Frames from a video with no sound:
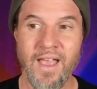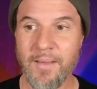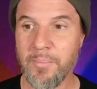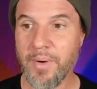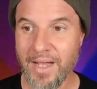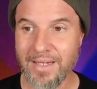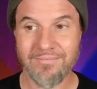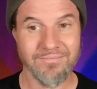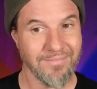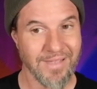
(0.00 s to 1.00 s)
But
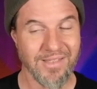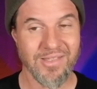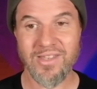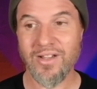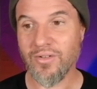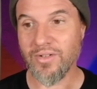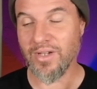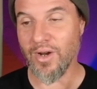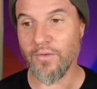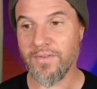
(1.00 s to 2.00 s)
that's still, you
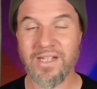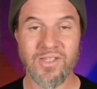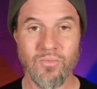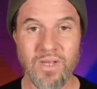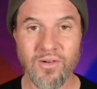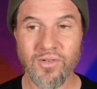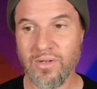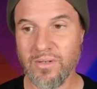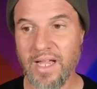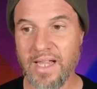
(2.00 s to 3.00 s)
know, if it takes three years of
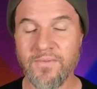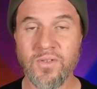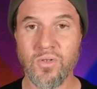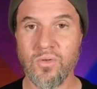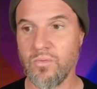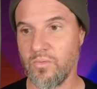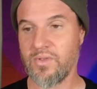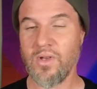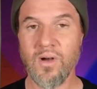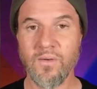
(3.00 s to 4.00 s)
your life to
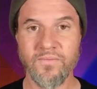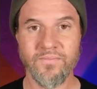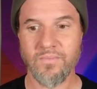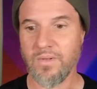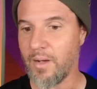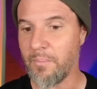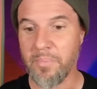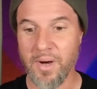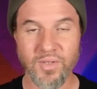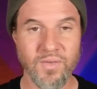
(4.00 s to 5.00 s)
resolve a
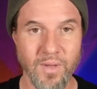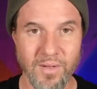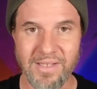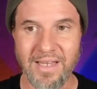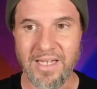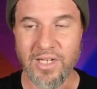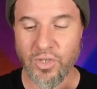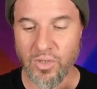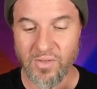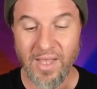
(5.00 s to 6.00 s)
bunch of longstanding
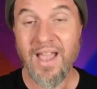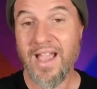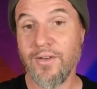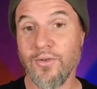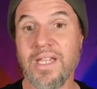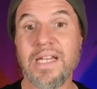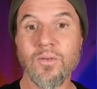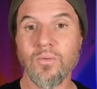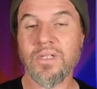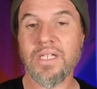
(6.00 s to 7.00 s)
issues and you're getting
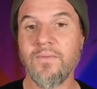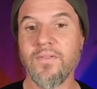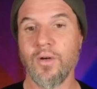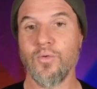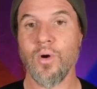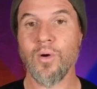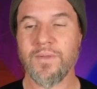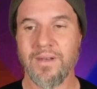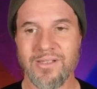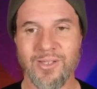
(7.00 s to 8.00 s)
relief and growth
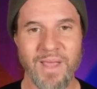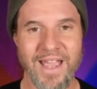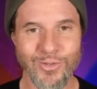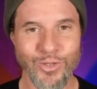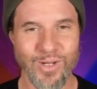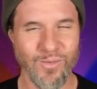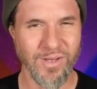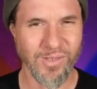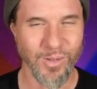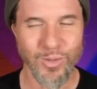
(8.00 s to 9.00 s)
and expansion and
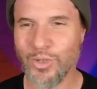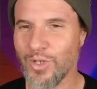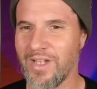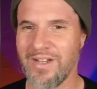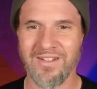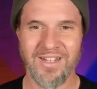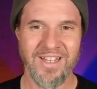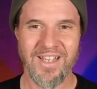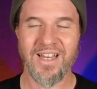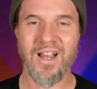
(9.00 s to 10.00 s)
resolution and,
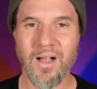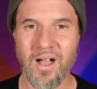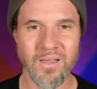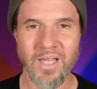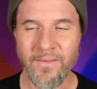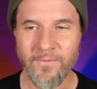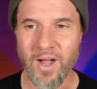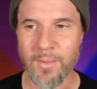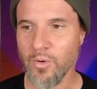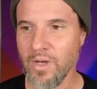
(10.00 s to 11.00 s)
and a, a life
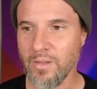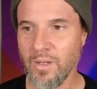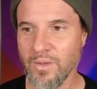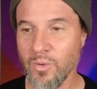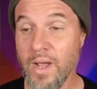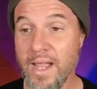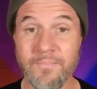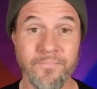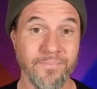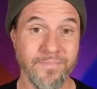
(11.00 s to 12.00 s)
upgrade along the way,
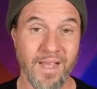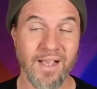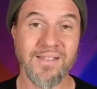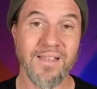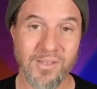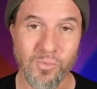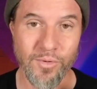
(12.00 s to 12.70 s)
I'd say that's worth